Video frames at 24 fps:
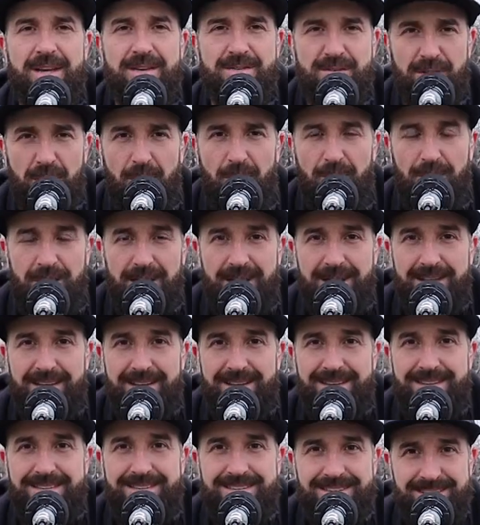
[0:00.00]
So
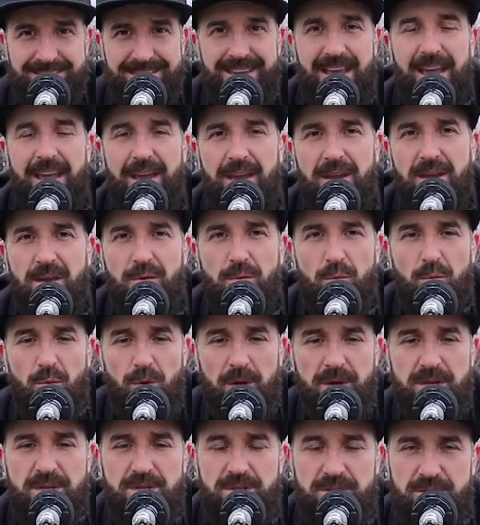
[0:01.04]
today,
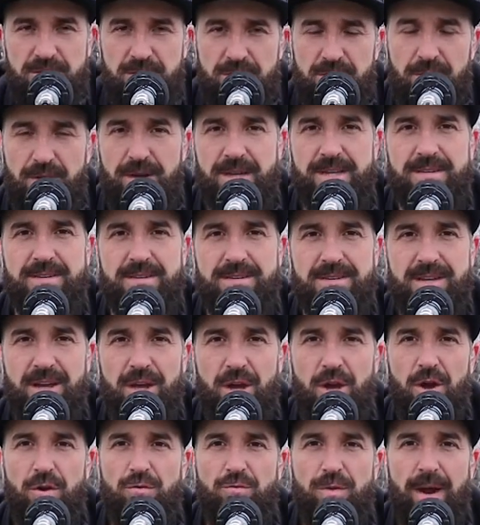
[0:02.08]
what is your choice?
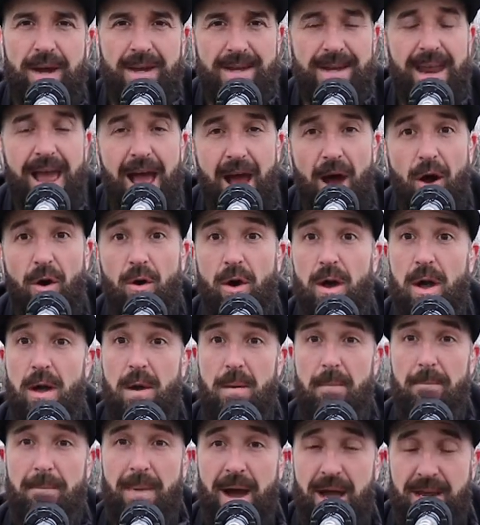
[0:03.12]
Right now,
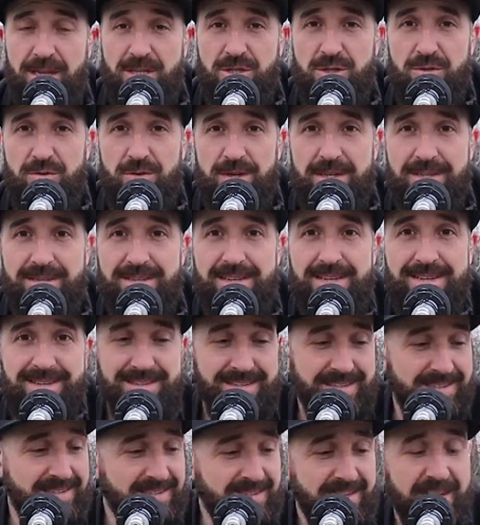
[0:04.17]
my choice is
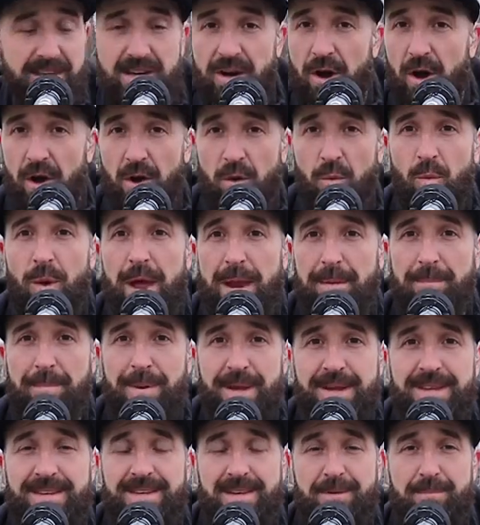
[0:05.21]
to sit on a wet
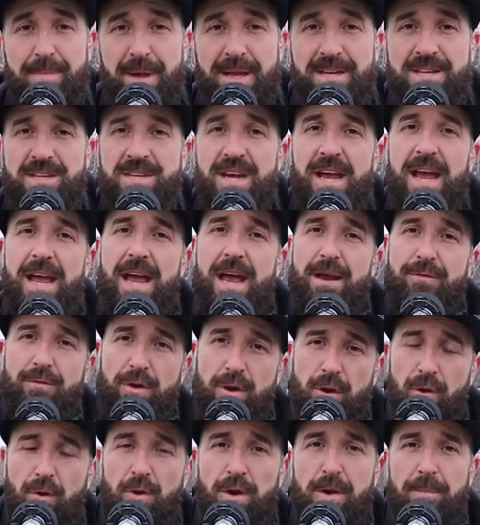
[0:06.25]
picnic bench and
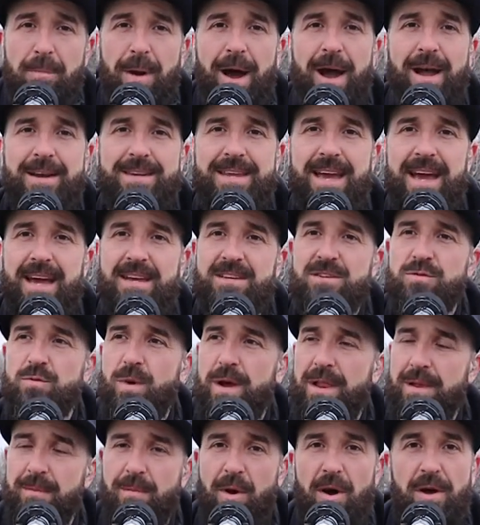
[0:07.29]
record a podcast
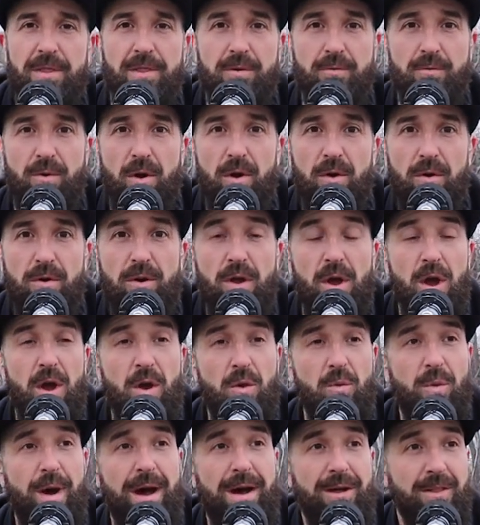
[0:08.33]
while I'm on the road,
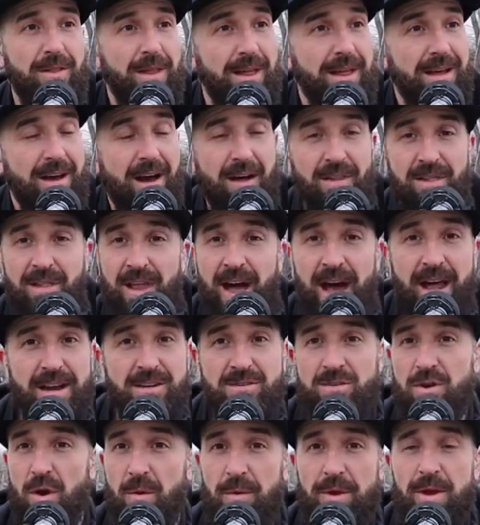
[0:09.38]
while a lot
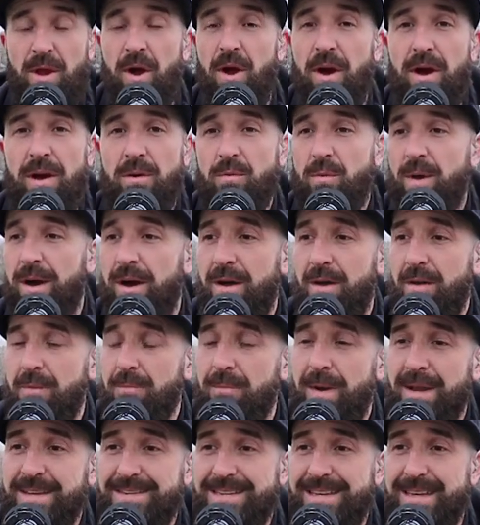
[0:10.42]
is going on, while
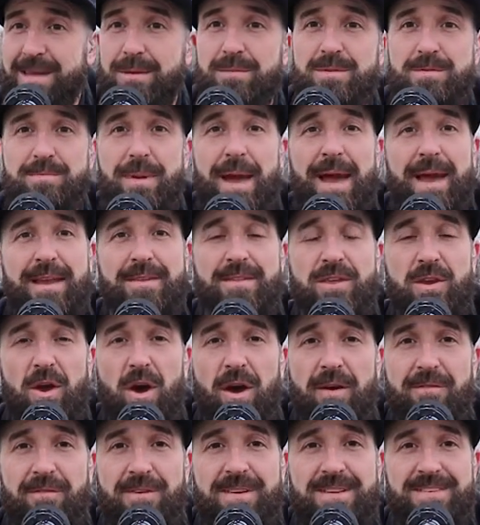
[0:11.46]
my team's back at the
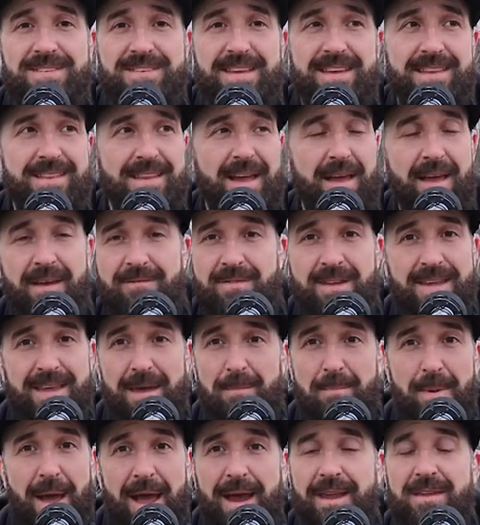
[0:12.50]
office and I have to
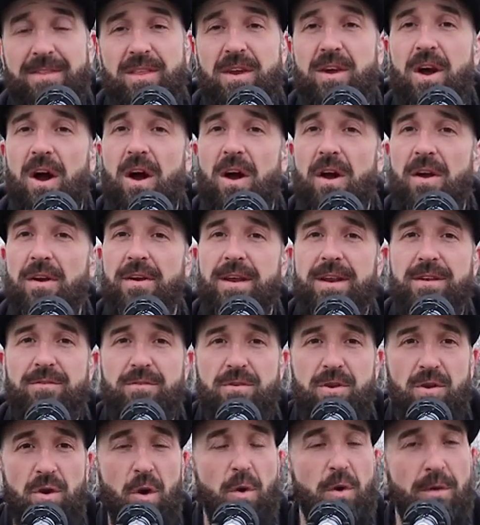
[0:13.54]
get back in the car
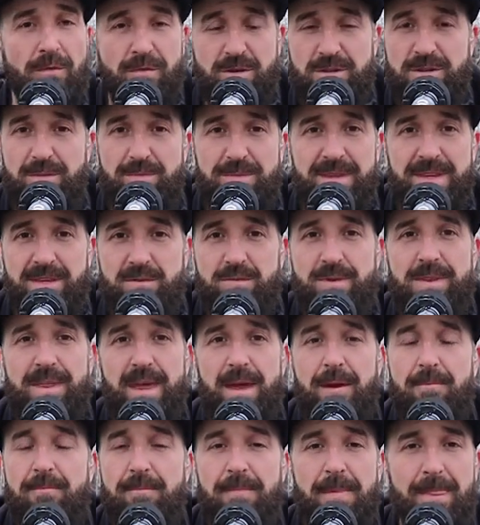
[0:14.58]
and go over some things with
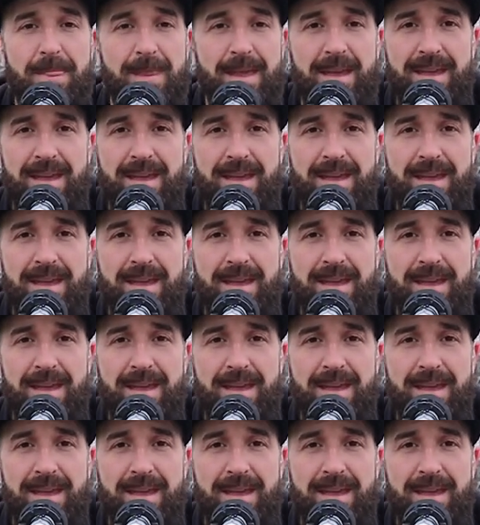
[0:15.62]
them.